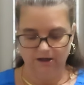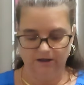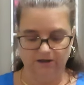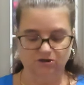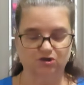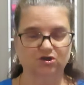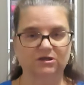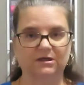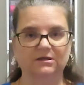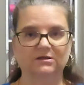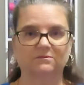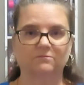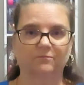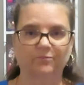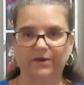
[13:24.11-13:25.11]
As she
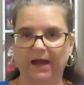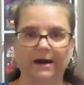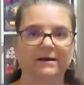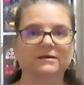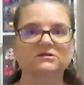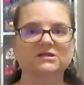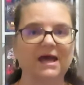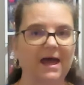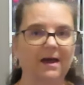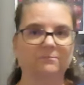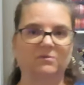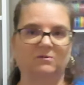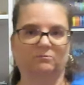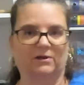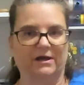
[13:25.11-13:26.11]
got into
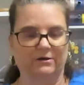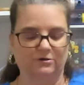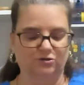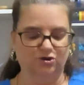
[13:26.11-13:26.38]
Happy Planner,